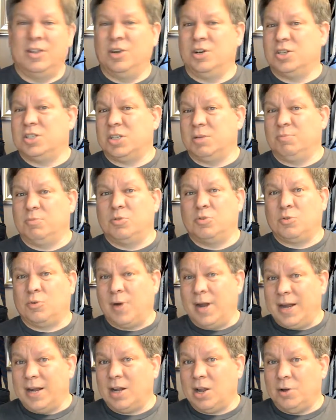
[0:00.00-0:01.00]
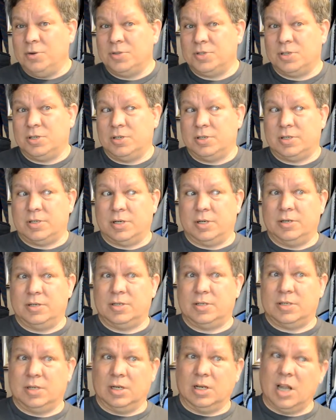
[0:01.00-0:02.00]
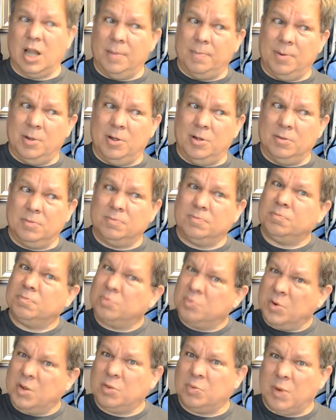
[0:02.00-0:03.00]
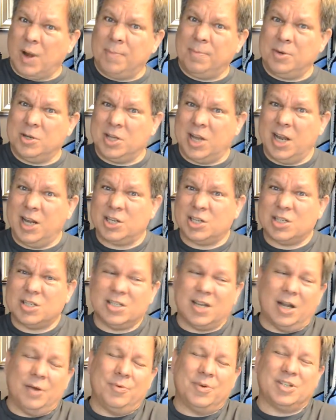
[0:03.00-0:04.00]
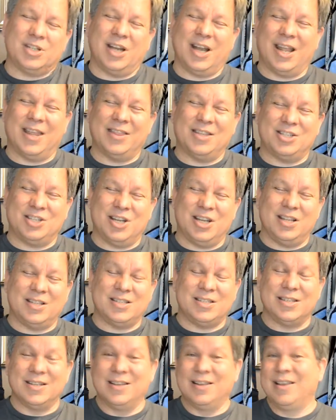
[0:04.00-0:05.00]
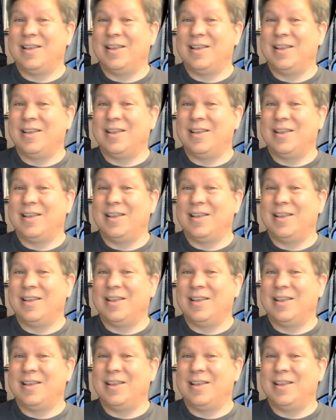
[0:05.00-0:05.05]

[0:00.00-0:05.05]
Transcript: There are some great coasters. There's a couple with reputations that I wish I'd had the chance.